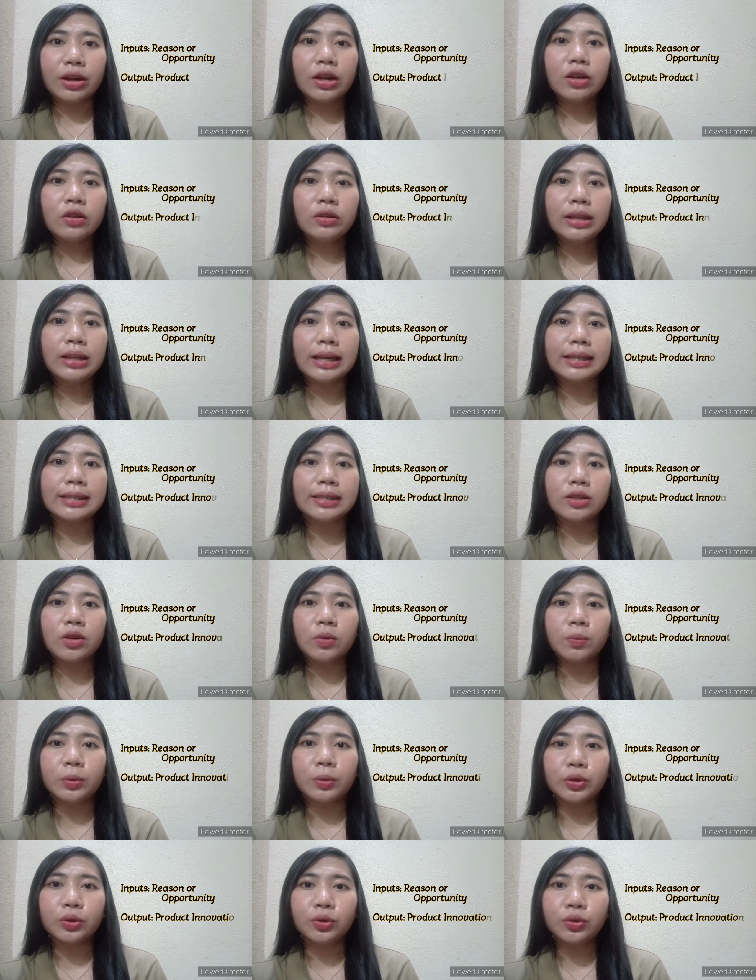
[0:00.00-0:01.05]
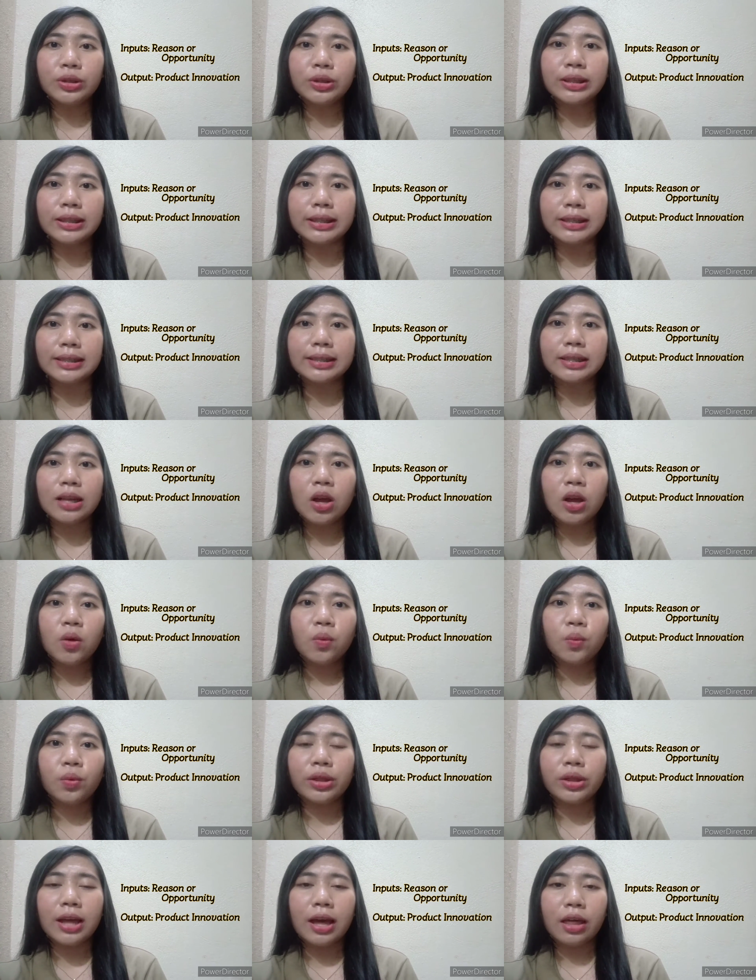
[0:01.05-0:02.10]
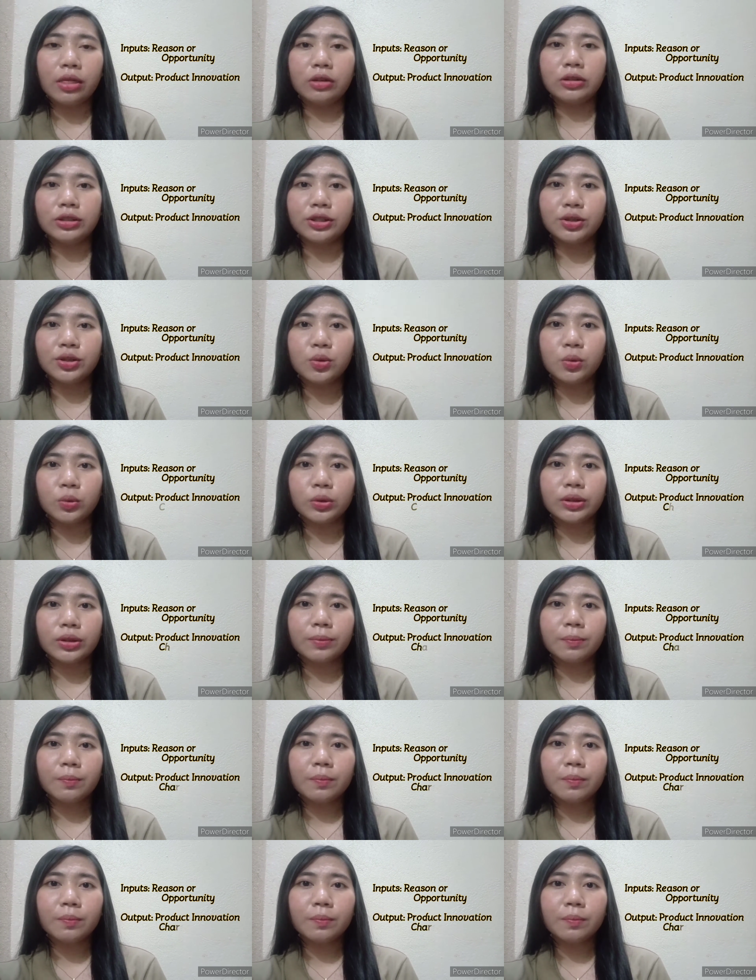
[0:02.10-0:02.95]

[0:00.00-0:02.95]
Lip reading: recognizing opportunities when others don't.